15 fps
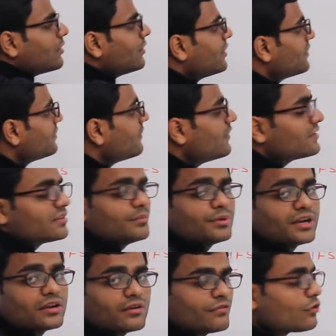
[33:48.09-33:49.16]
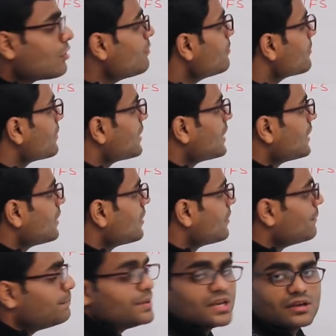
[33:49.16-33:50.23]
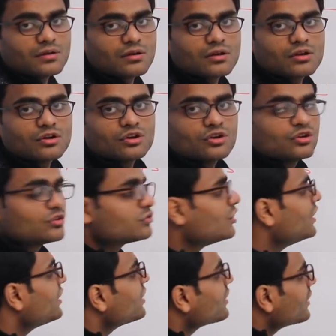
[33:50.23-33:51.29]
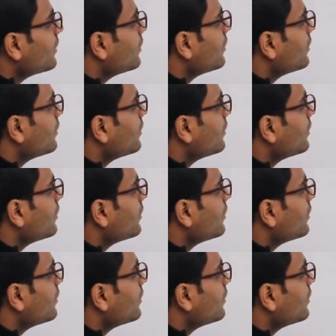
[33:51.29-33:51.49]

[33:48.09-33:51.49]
uh, receiving some data from B. So it